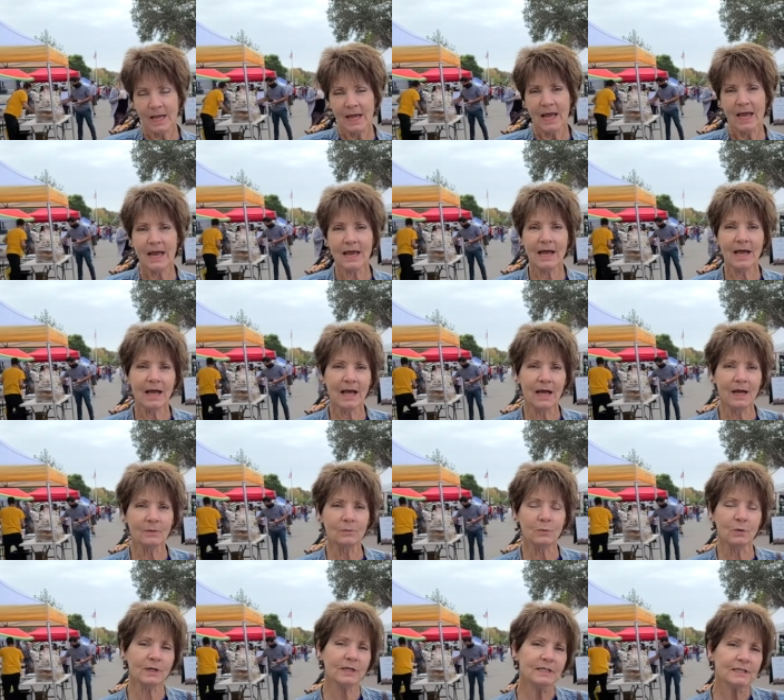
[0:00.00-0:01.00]
And
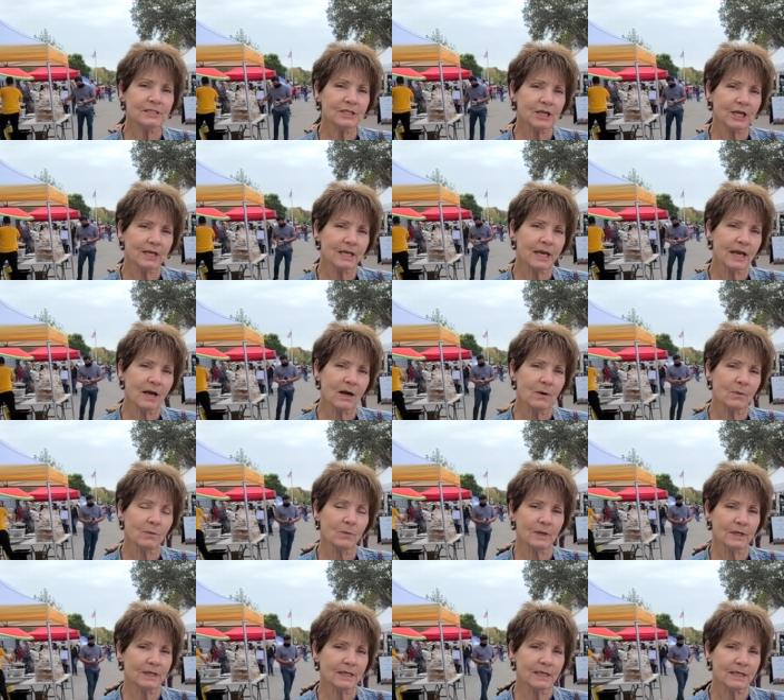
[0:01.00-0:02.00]
we're going to check out what
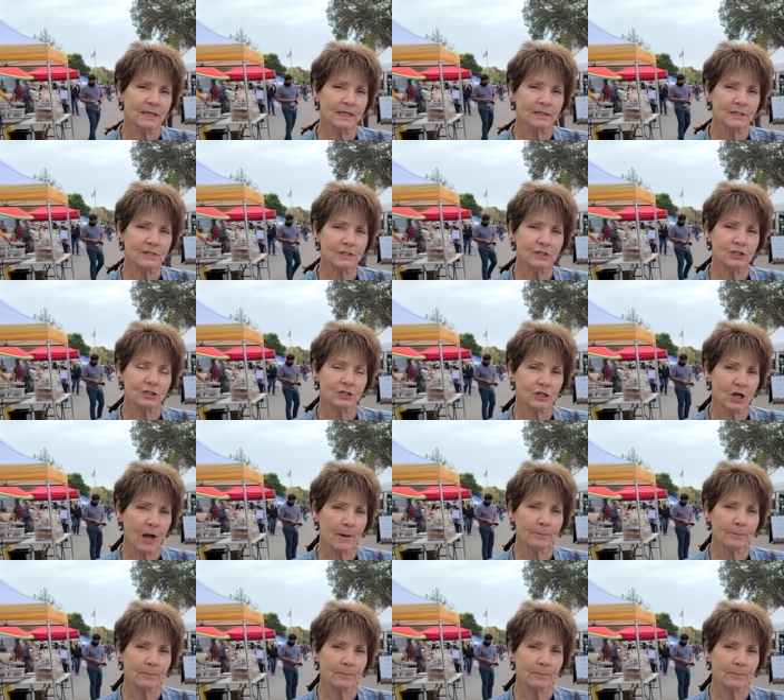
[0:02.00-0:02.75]
it is to shop